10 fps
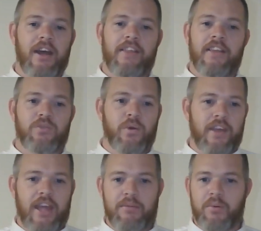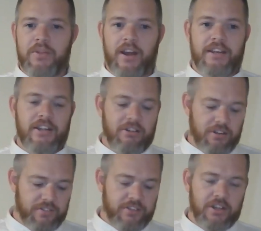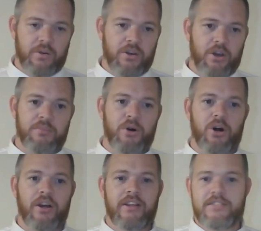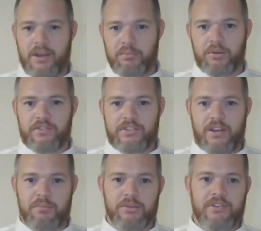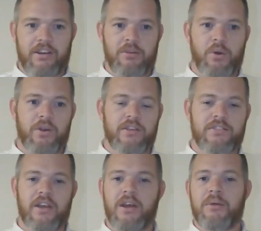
and that's where they came up with the idea of no more temples for temple ceremonies.